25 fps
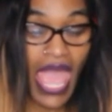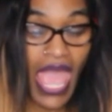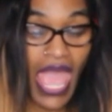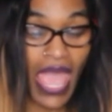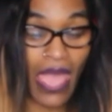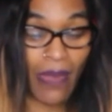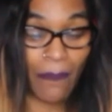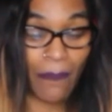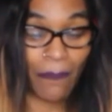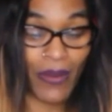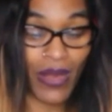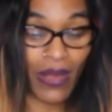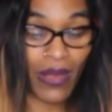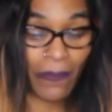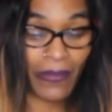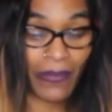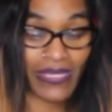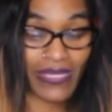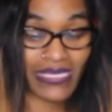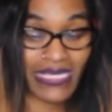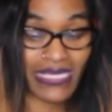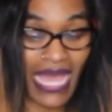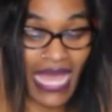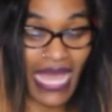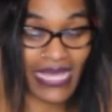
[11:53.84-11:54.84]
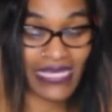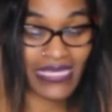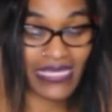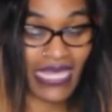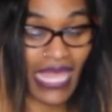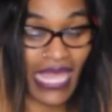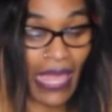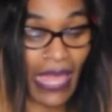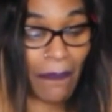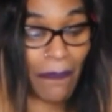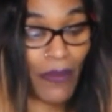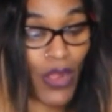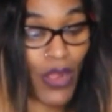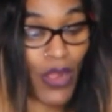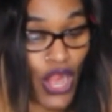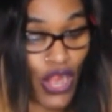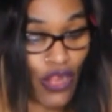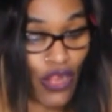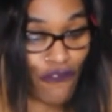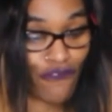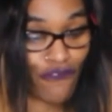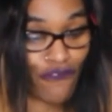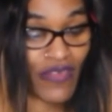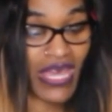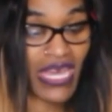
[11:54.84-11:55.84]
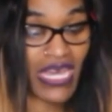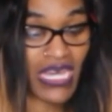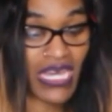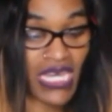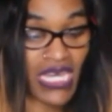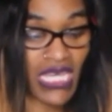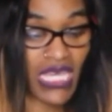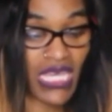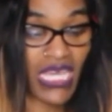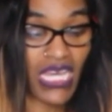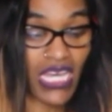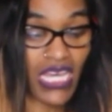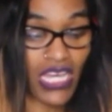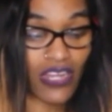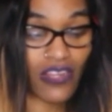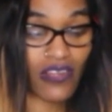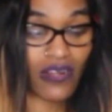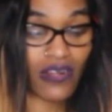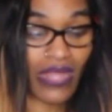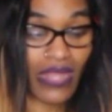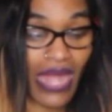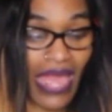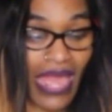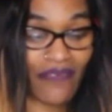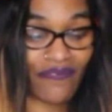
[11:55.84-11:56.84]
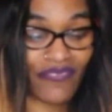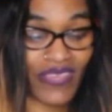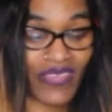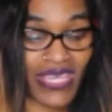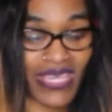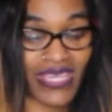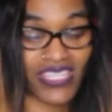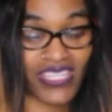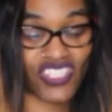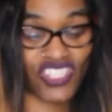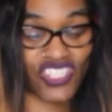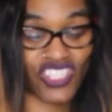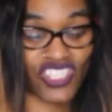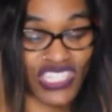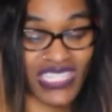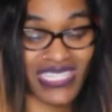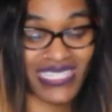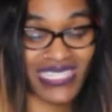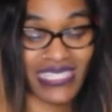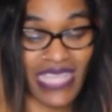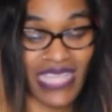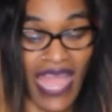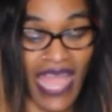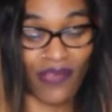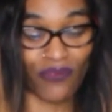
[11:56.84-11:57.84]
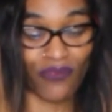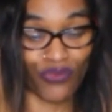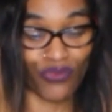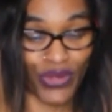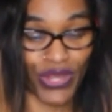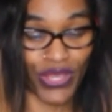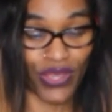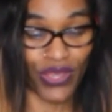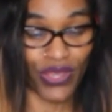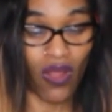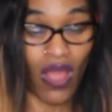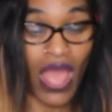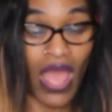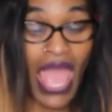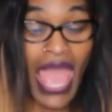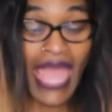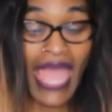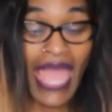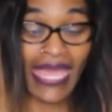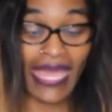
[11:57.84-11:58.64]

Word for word: and publicizing a perfect cookie cutter life is just not real.